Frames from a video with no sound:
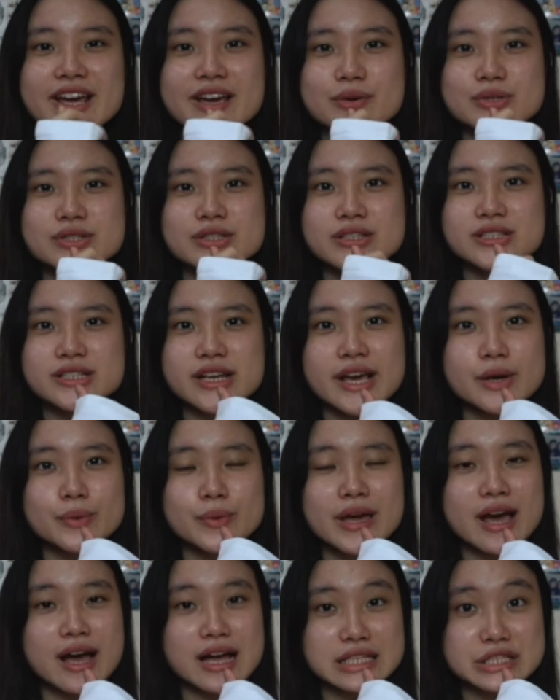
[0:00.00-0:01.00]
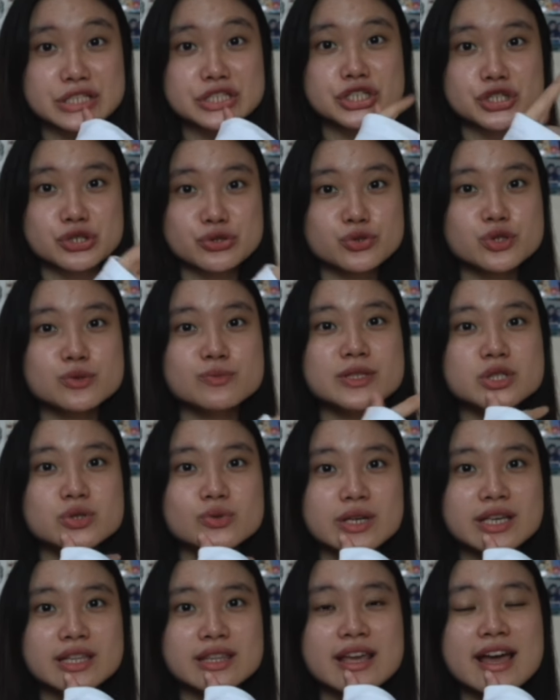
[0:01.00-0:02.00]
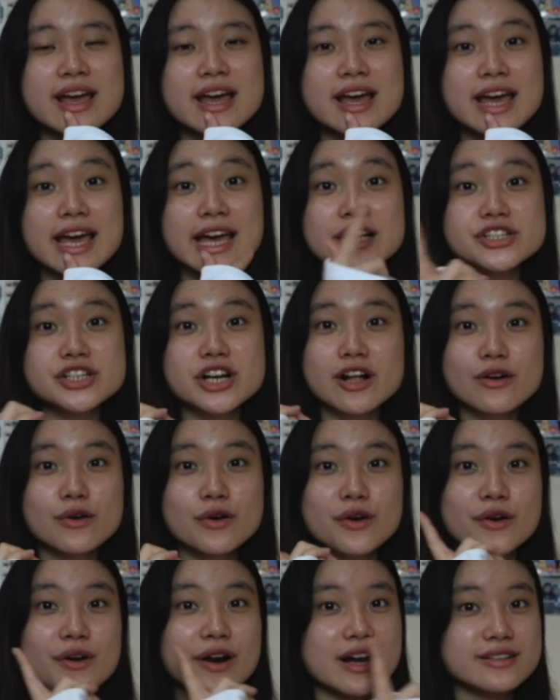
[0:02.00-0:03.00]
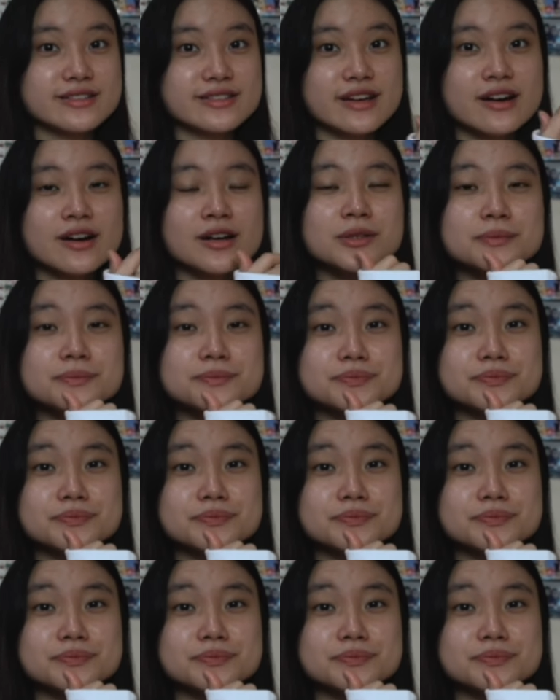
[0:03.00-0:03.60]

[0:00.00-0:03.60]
It was the day we had to choose between HL or SL.